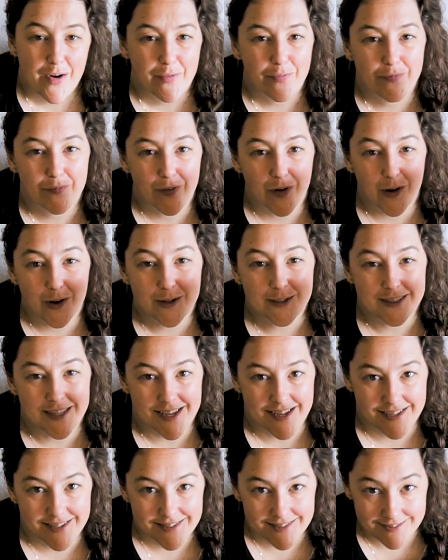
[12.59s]

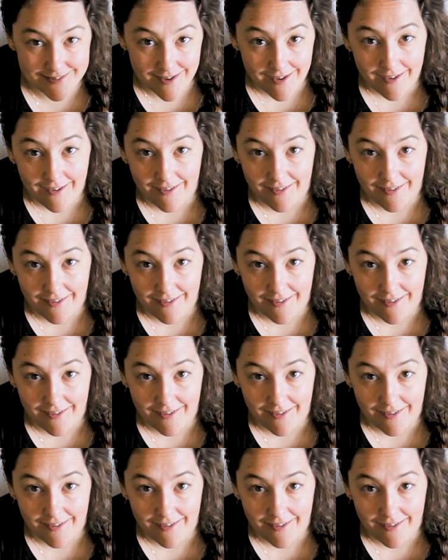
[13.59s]
versus